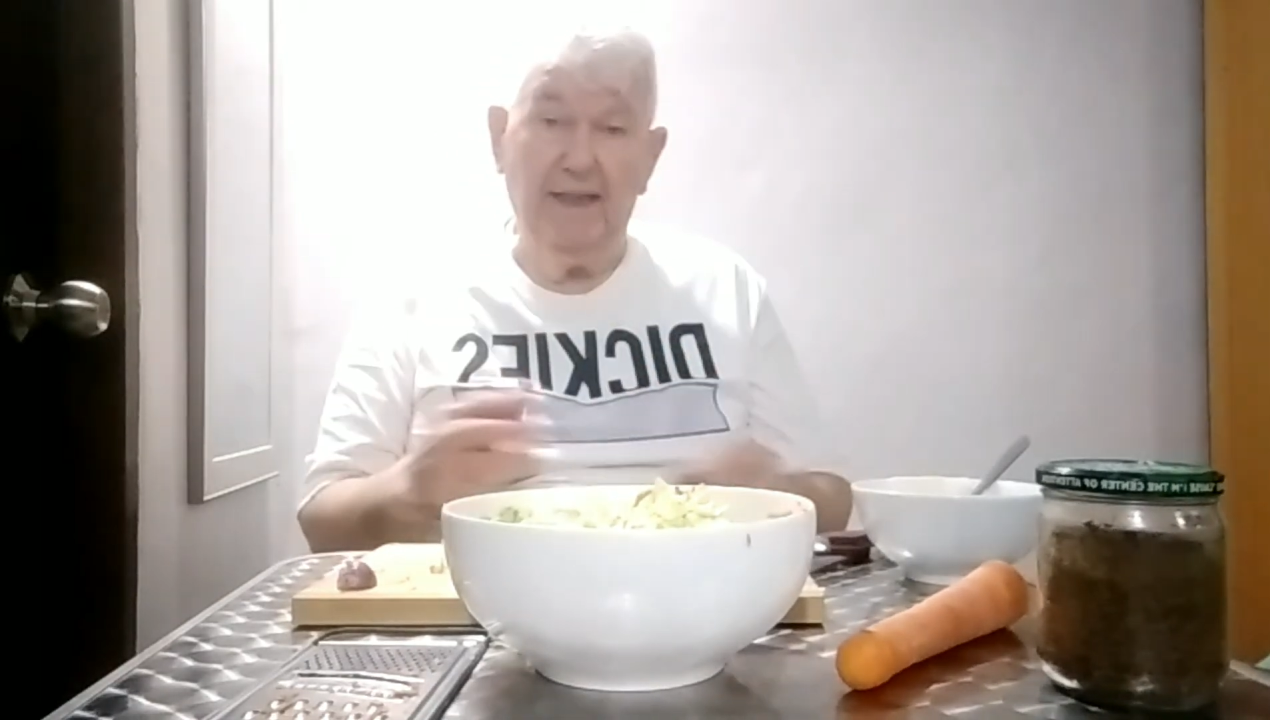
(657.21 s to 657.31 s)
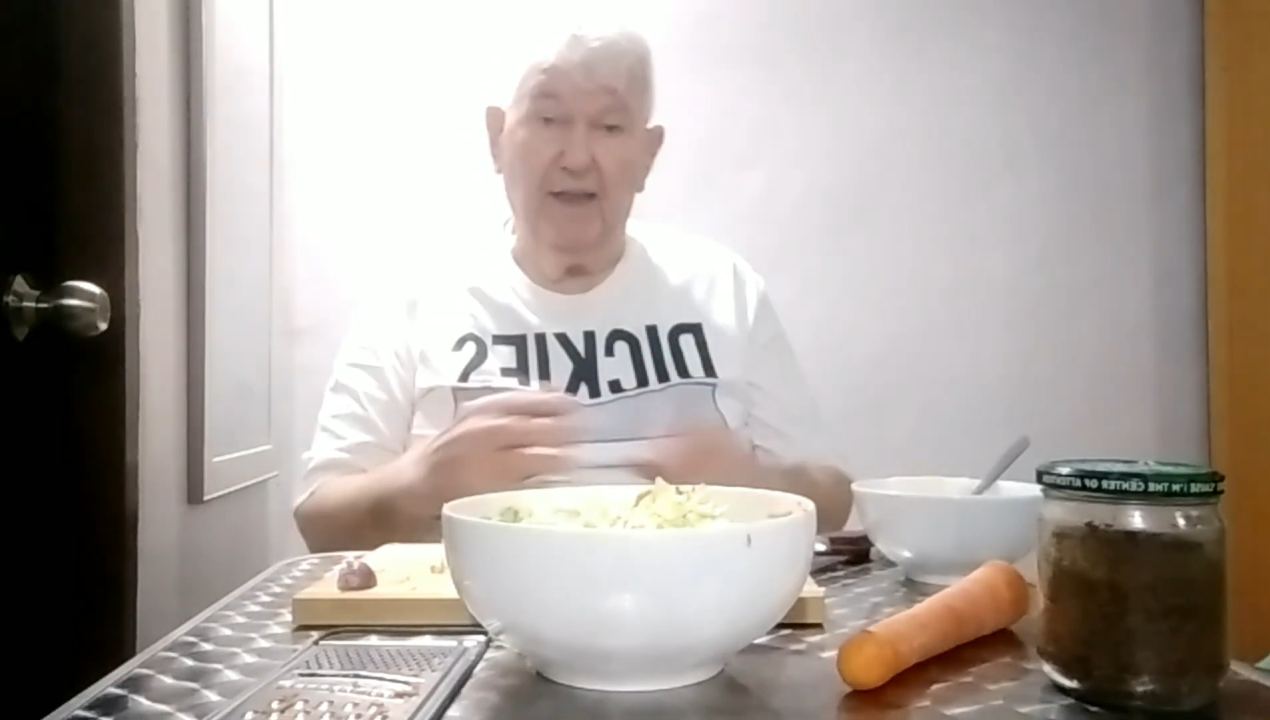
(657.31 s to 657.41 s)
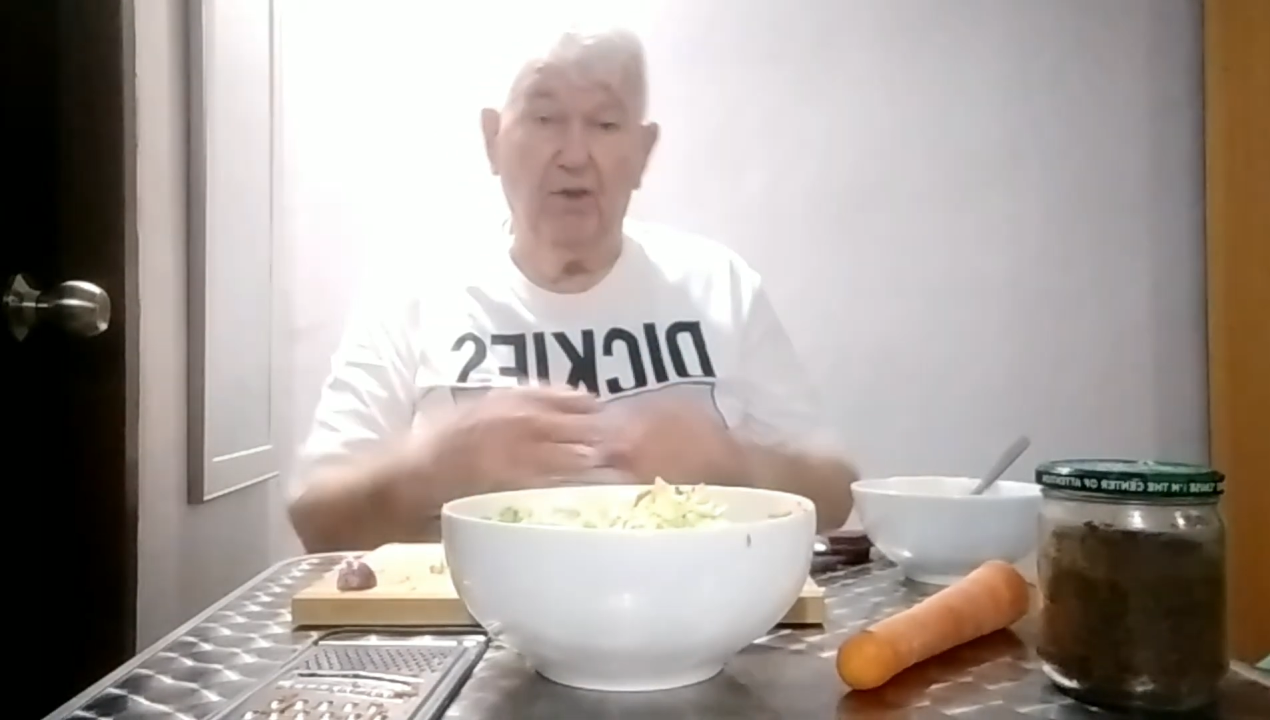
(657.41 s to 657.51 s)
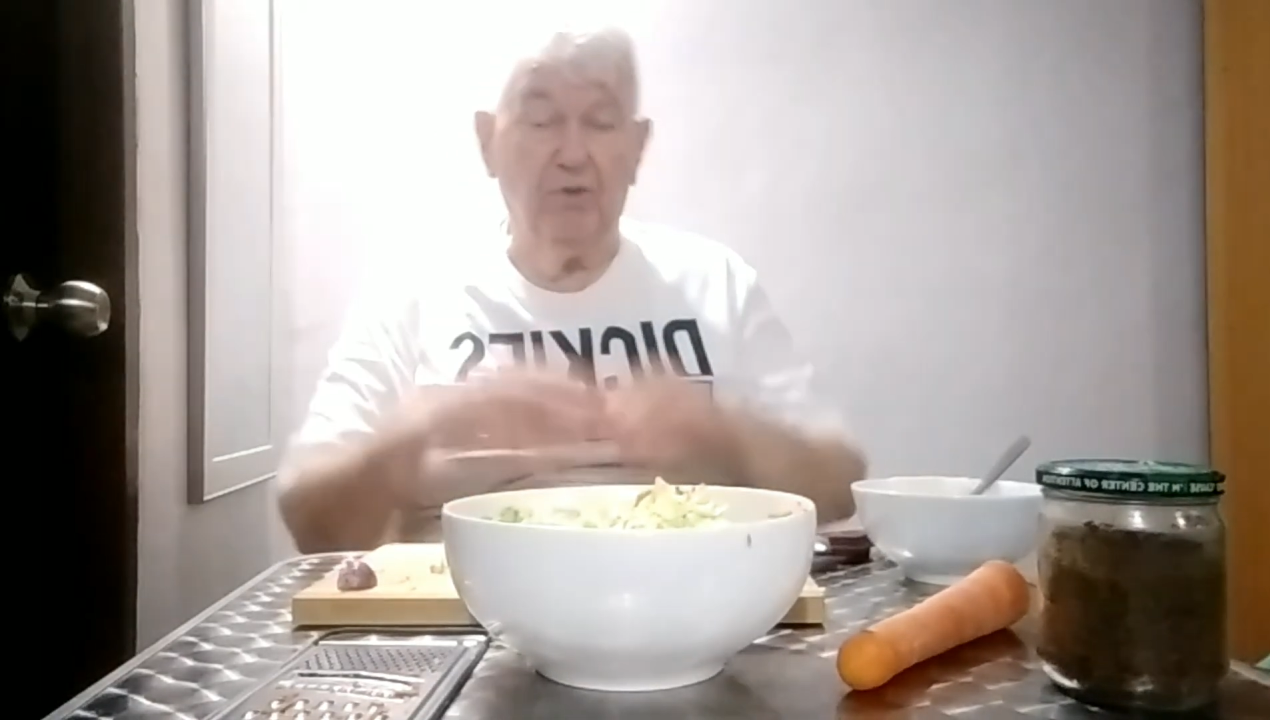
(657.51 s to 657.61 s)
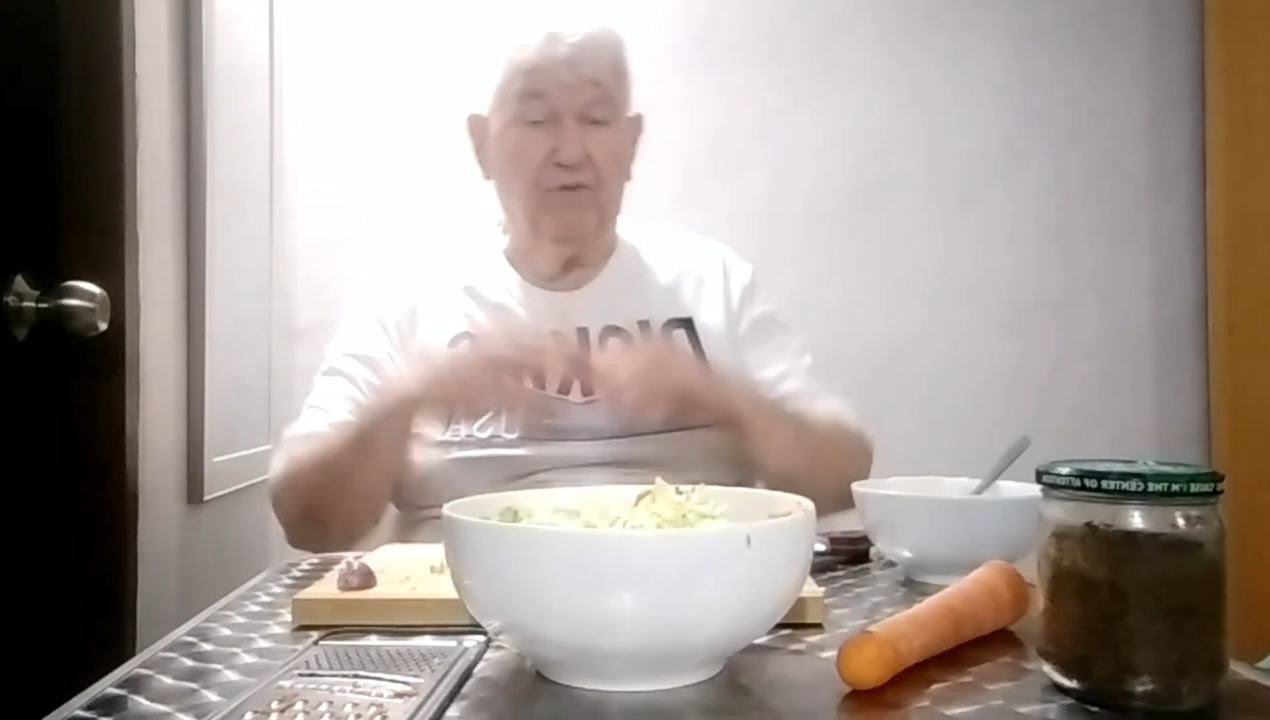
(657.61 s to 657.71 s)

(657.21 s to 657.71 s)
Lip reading: that goes